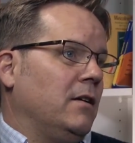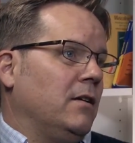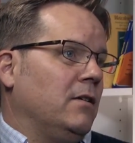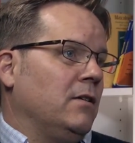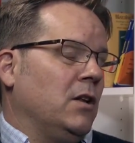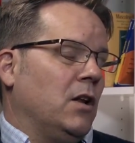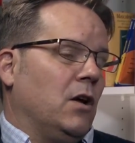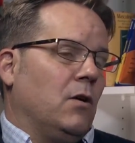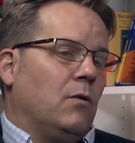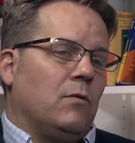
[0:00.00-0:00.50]

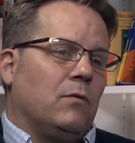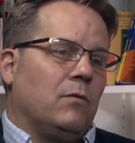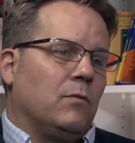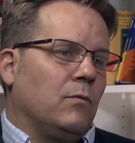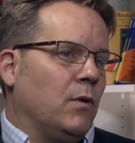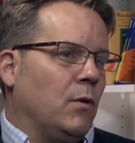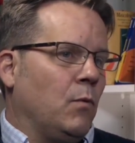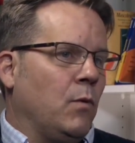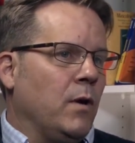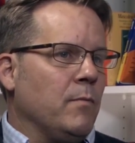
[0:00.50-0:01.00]
you know,
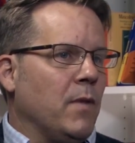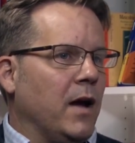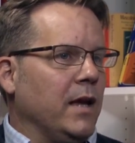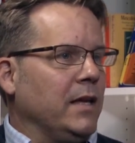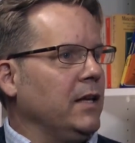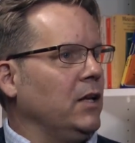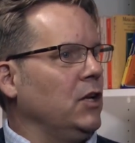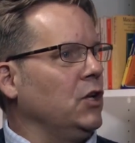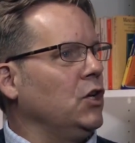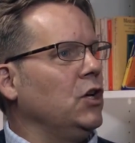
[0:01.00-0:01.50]
we
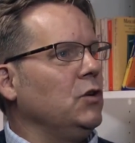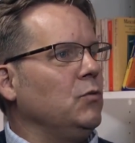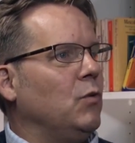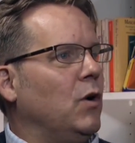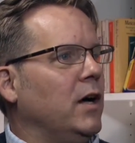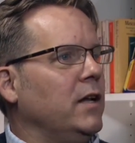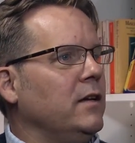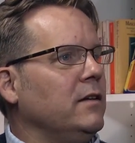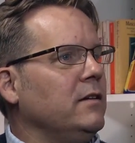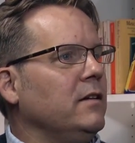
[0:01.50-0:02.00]
might get a good
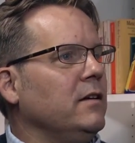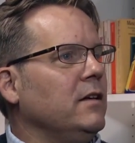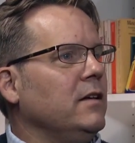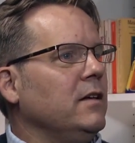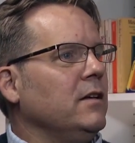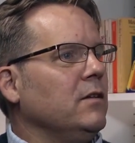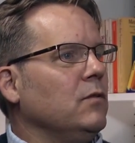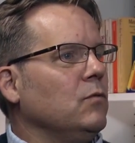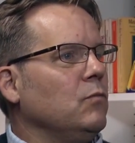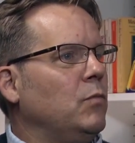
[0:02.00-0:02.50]
one,
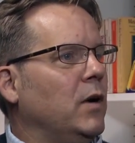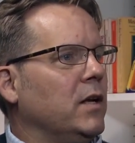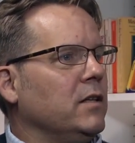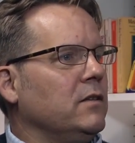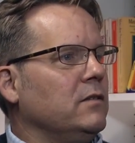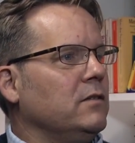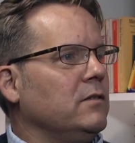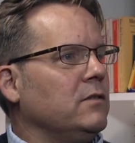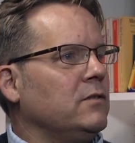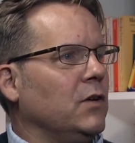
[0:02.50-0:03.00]

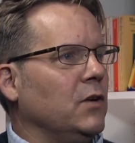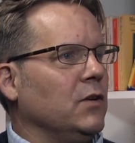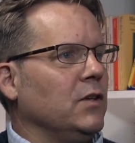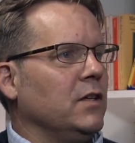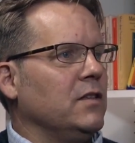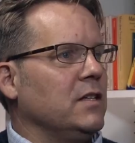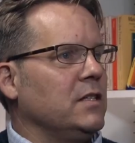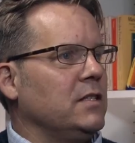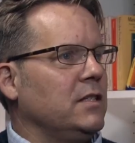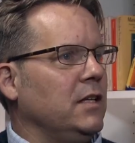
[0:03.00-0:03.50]
but
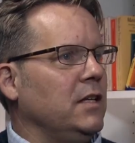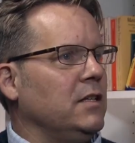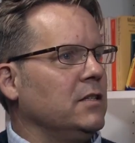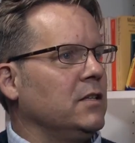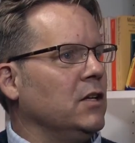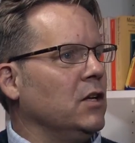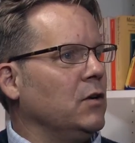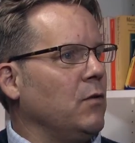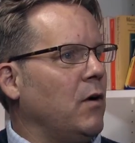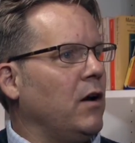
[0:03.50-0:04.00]
certainly the city's
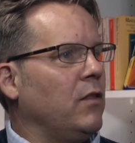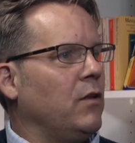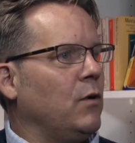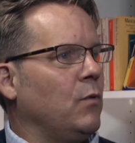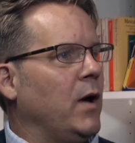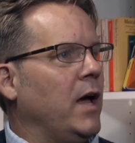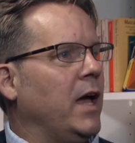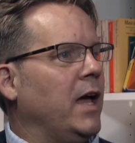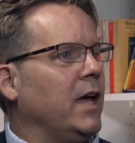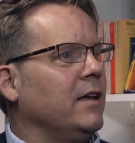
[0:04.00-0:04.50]
going to go out of their
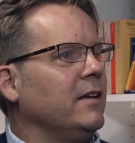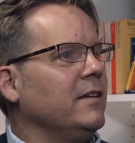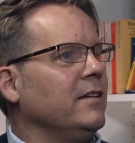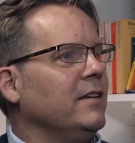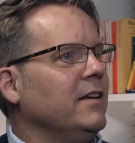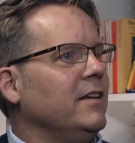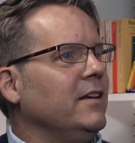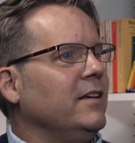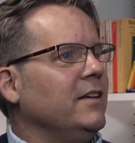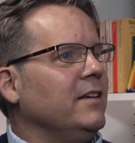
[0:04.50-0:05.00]
way
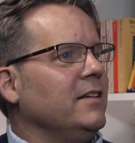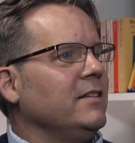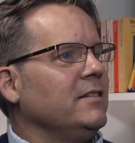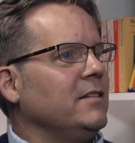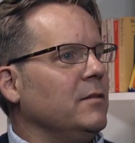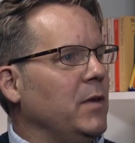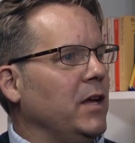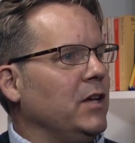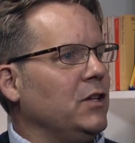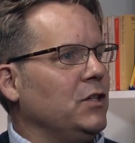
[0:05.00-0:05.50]

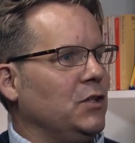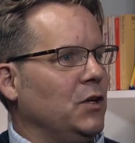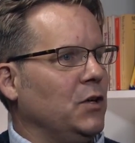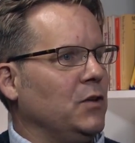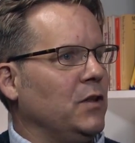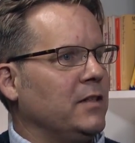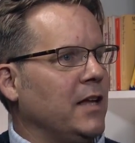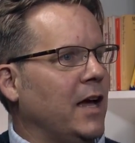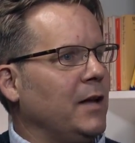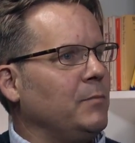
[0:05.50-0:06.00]
to make sure
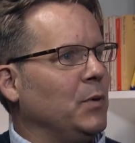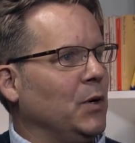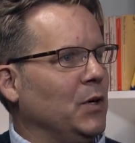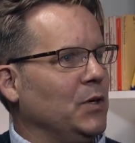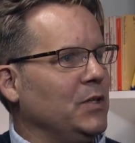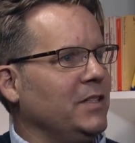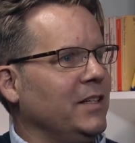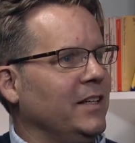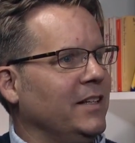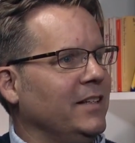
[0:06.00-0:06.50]
that that
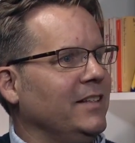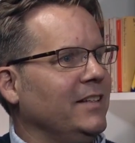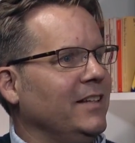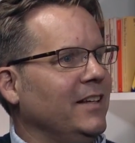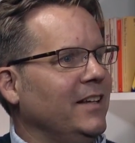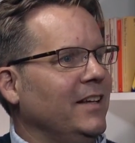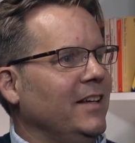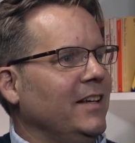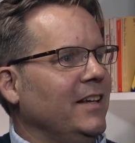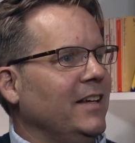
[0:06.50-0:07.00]
person
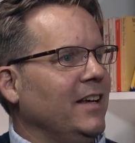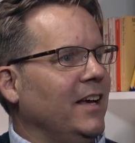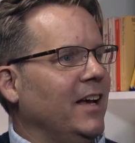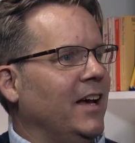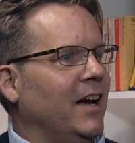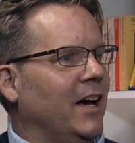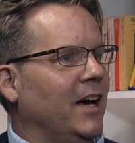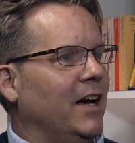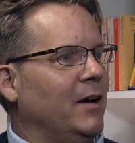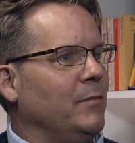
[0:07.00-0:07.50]

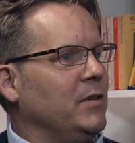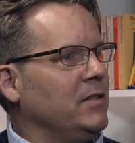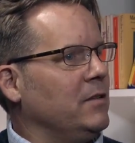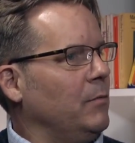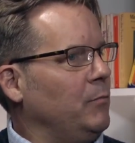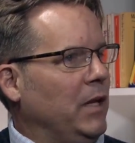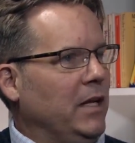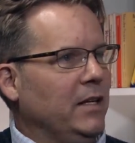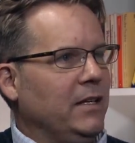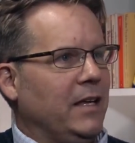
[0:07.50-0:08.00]
is a
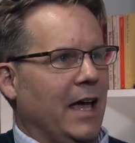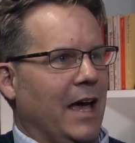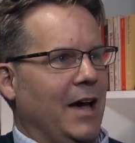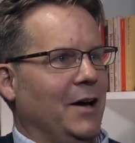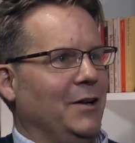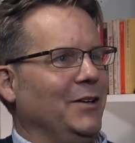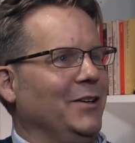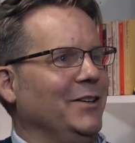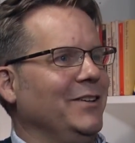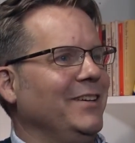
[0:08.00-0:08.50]
bean
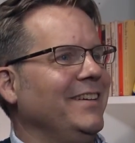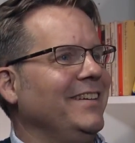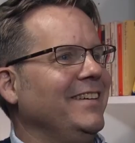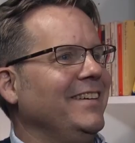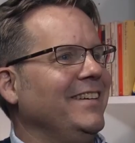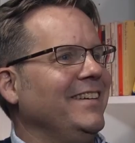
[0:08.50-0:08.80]
counter,